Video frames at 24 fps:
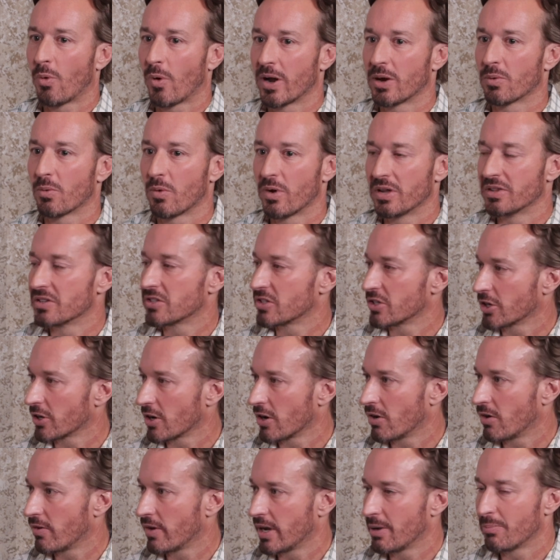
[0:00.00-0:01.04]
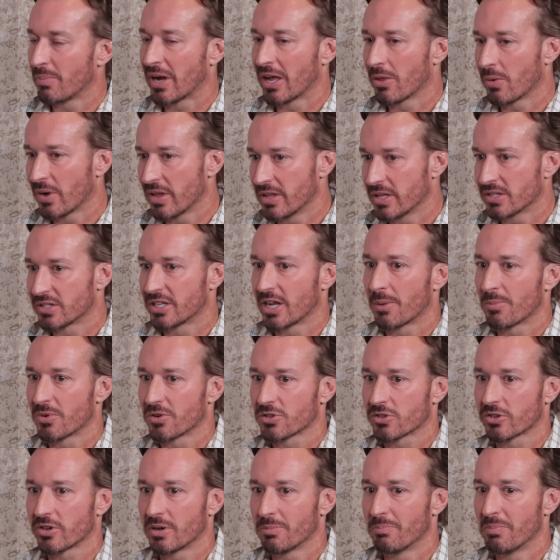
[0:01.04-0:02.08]
0.10. And by the way, these
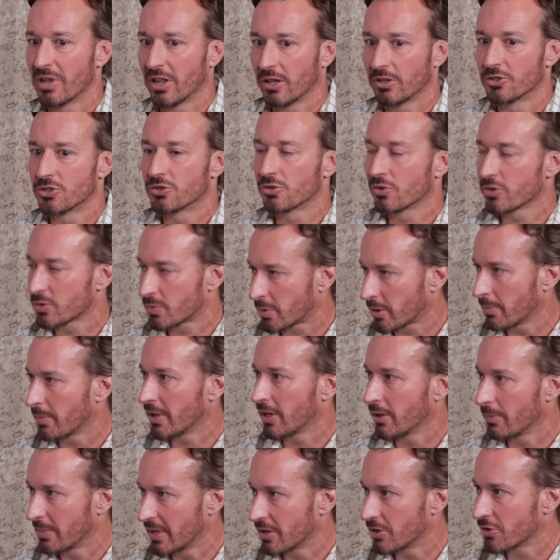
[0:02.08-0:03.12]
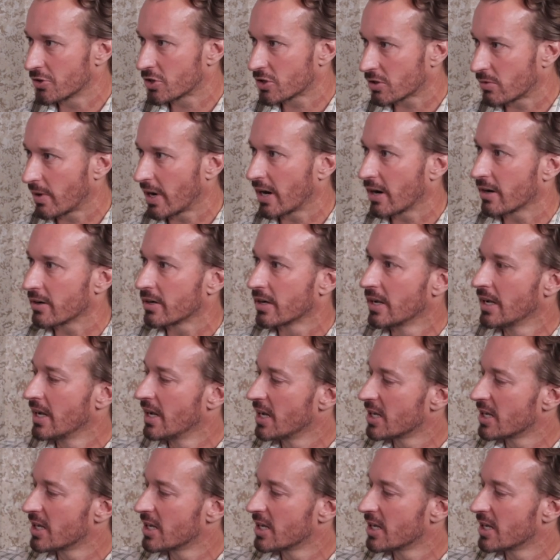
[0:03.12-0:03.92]
numbers are in millijoules per millimeter squared,